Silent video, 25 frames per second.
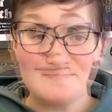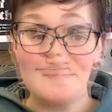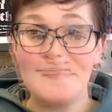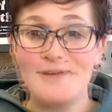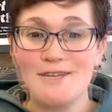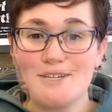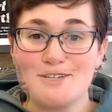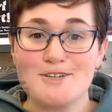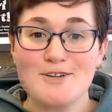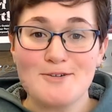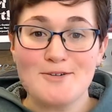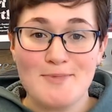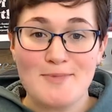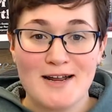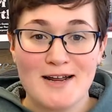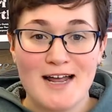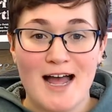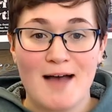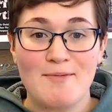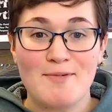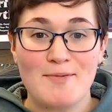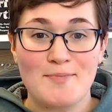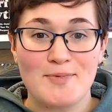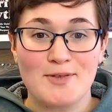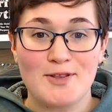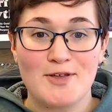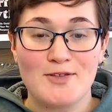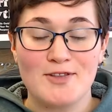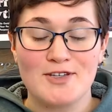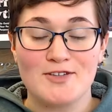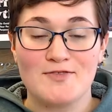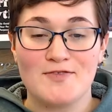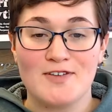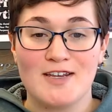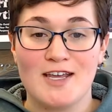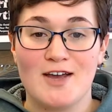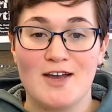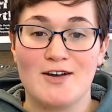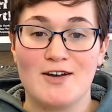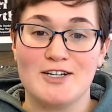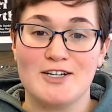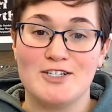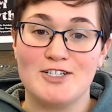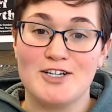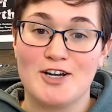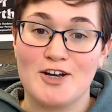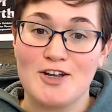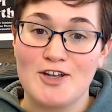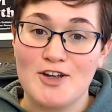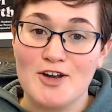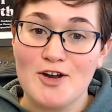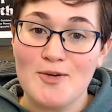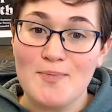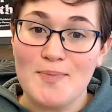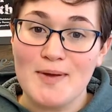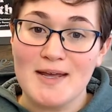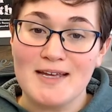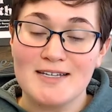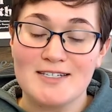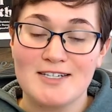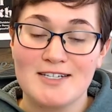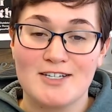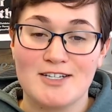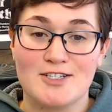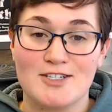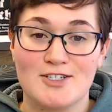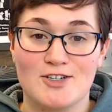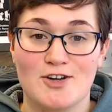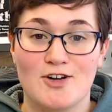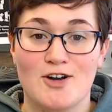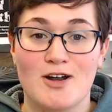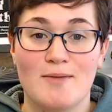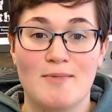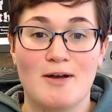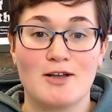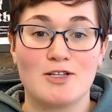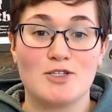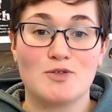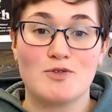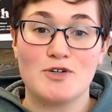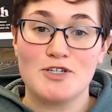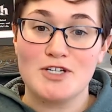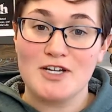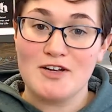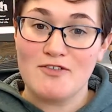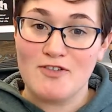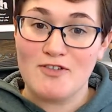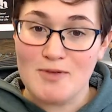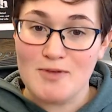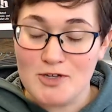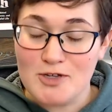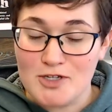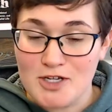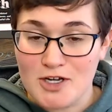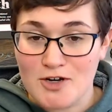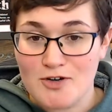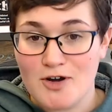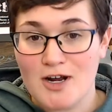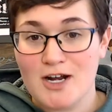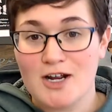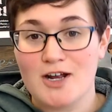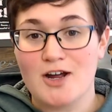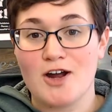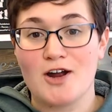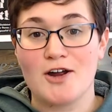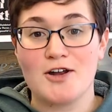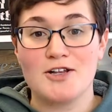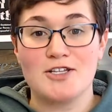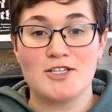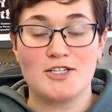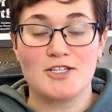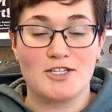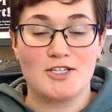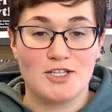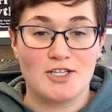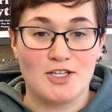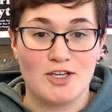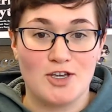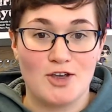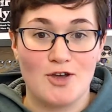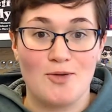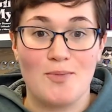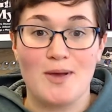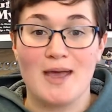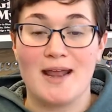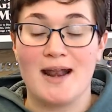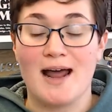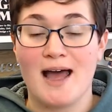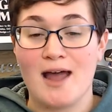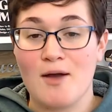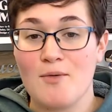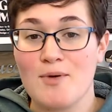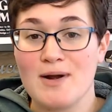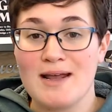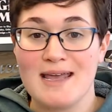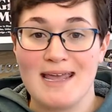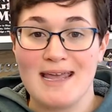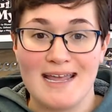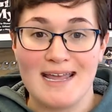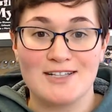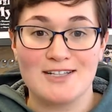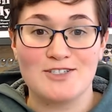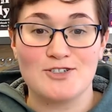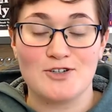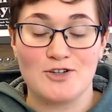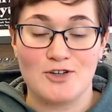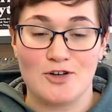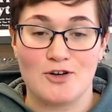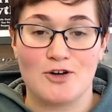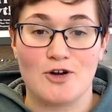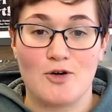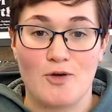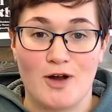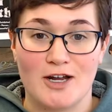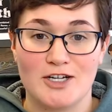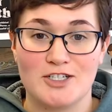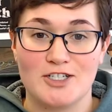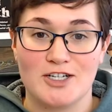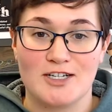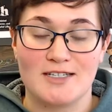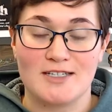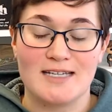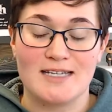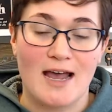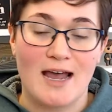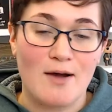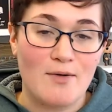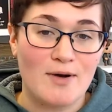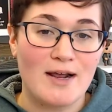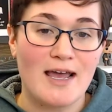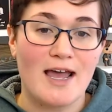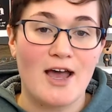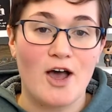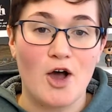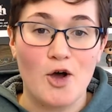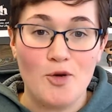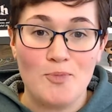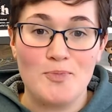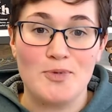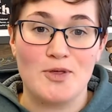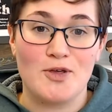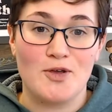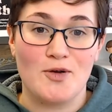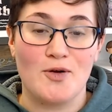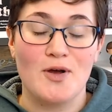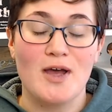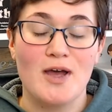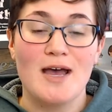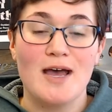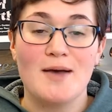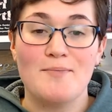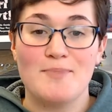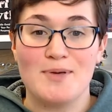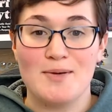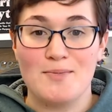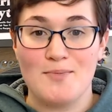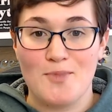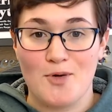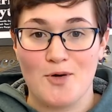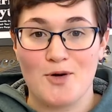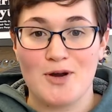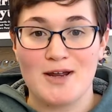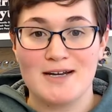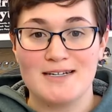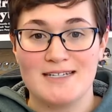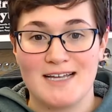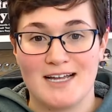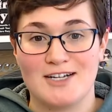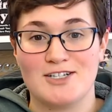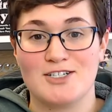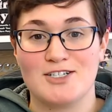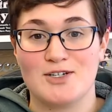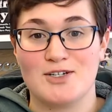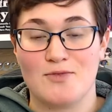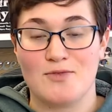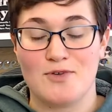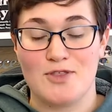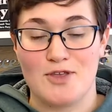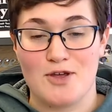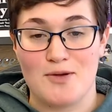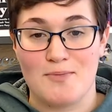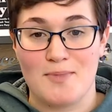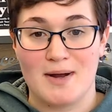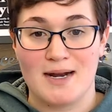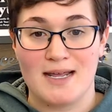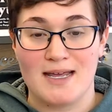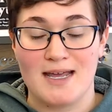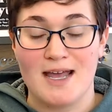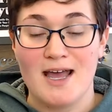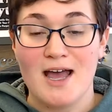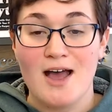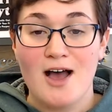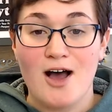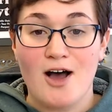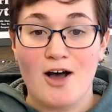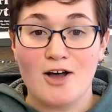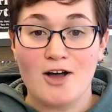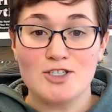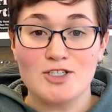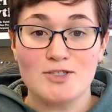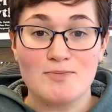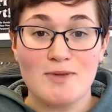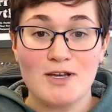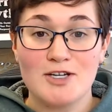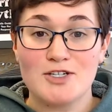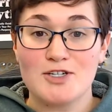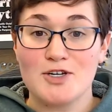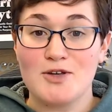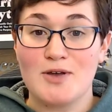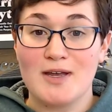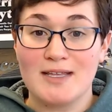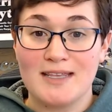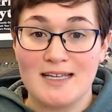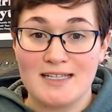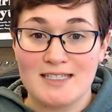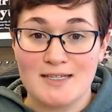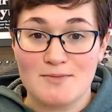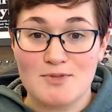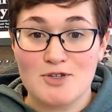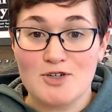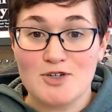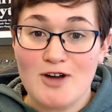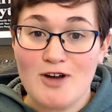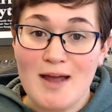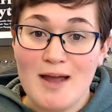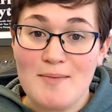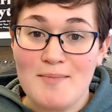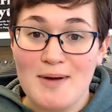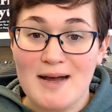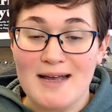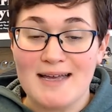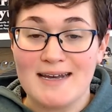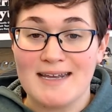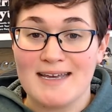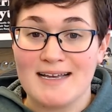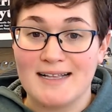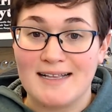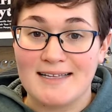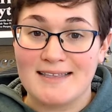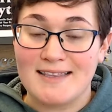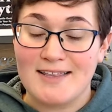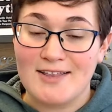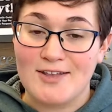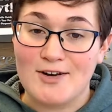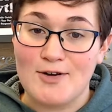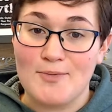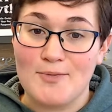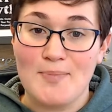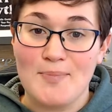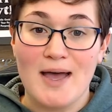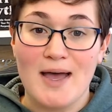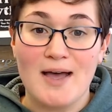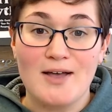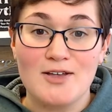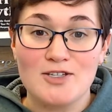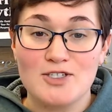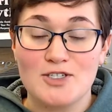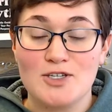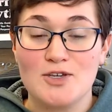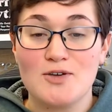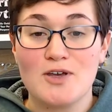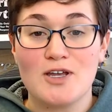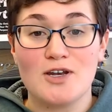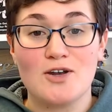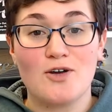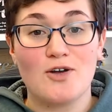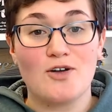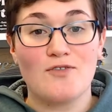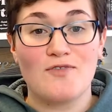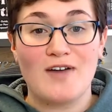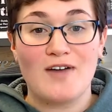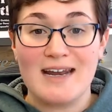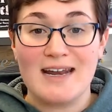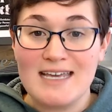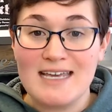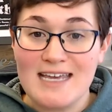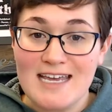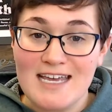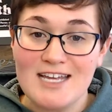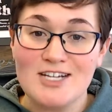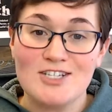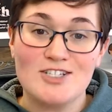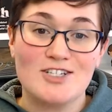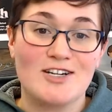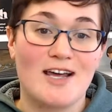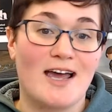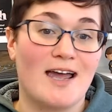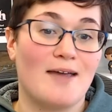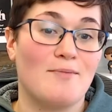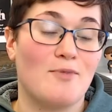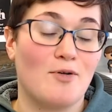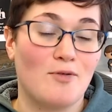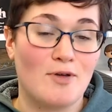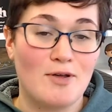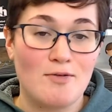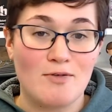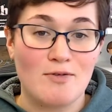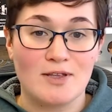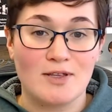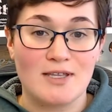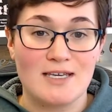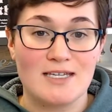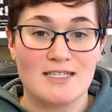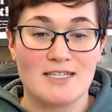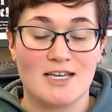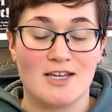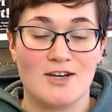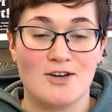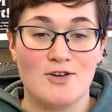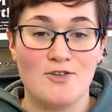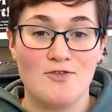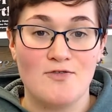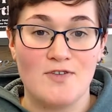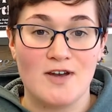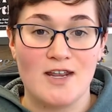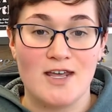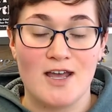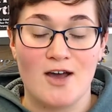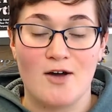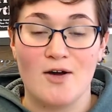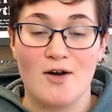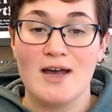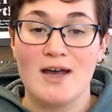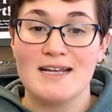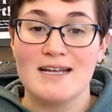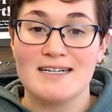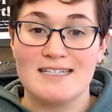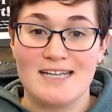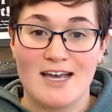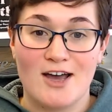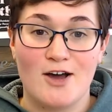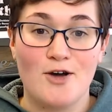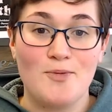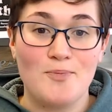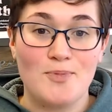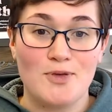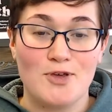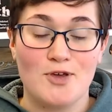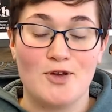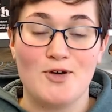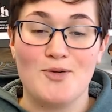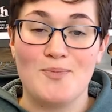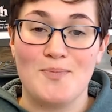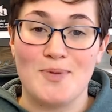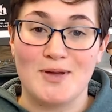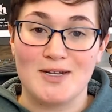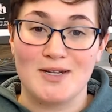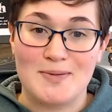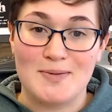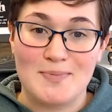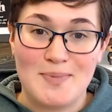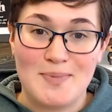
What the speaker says: Be sure to comment below this video and share your biggest concern about switching from using credit cards to Qube, and I want to answer your questions. I want to help you be more intentional with your money. Also, make sure you hit that subscribe button and click the little bell so you get notified each time we release a new video to help you build a